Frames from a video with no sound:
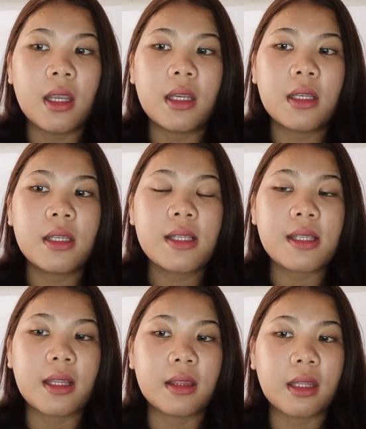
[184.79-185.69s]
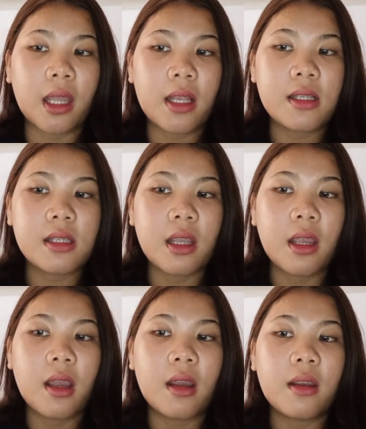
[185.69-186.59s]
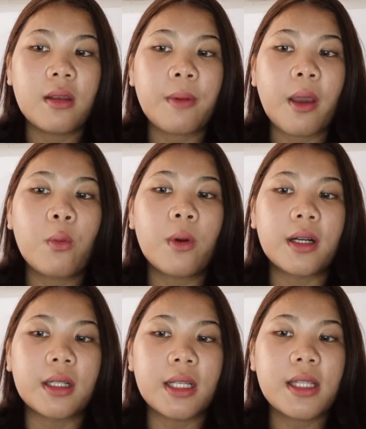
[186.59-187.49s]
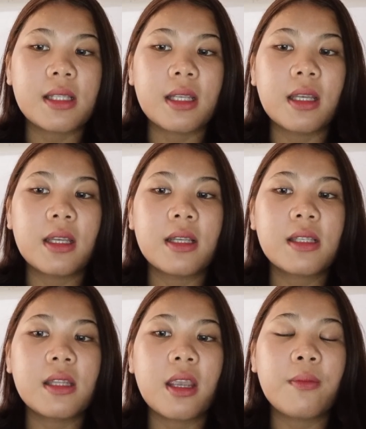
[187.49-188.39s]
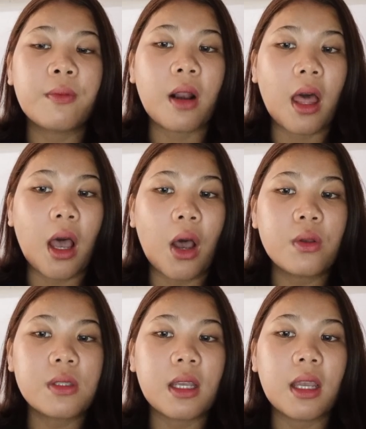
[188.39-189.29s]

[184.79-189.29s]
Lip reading: In this sentence, if I were rich is the if clause